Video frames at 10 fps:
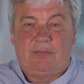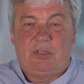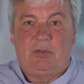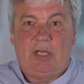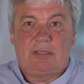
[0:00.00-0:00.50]

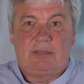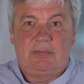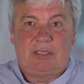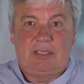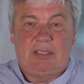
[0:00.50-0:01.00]
You ask them
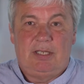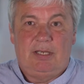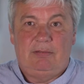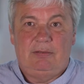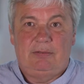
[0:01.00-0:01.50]
to sit
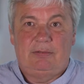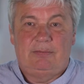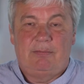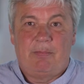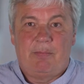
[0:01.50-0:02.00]
down.
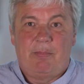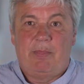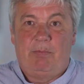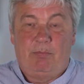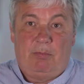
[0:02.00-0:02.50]

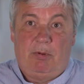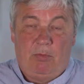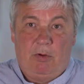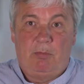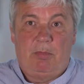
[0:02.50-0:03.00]
They probably
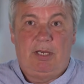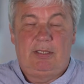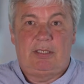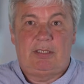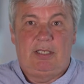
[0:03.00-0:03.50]
won't by
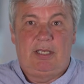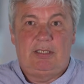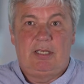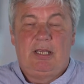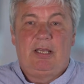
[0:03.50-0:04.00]
this
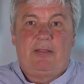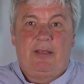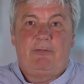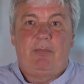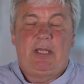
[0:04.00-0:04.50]
stage. They
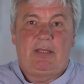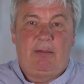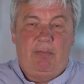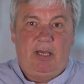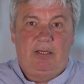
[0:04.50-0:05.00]
have made their
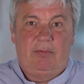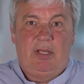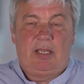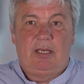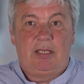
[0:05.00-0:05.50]
mind up.
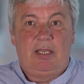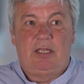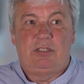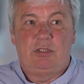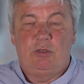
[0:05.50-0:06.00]
They're going to get
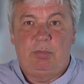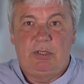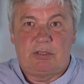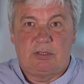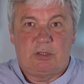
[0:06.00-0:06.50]
into your
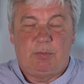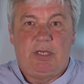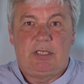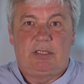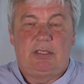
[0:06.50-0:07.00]
personal
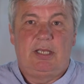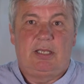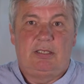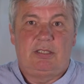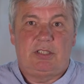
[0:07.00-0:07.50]
space and they're
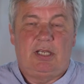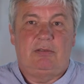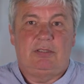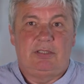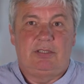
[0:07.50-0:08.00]
going to
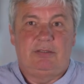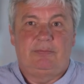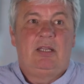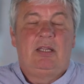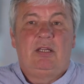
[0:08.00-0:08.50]
shout at you.
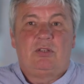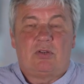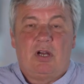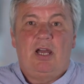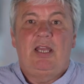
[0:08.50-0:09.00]

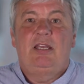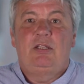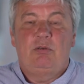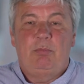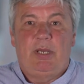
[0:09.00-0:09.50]
Try
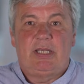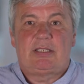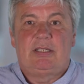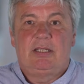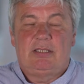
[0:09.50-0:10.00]
your best
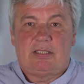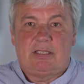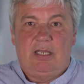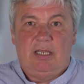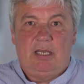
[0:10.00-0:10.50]
to
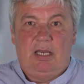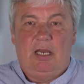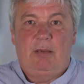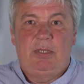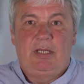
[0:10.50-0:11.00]
stay
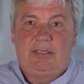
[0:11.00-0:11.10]
calm.